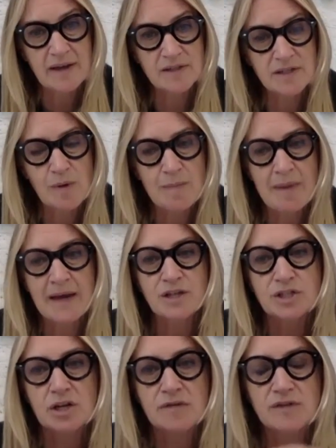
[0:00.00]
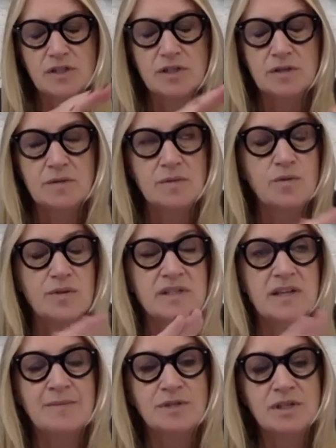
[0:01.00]
So we managed after all this
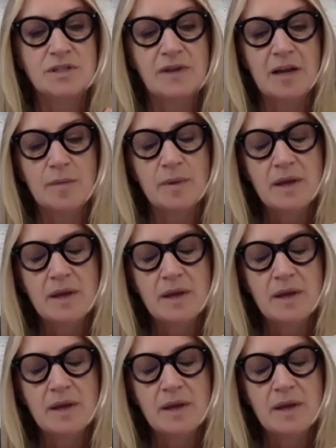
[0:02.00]
time to develop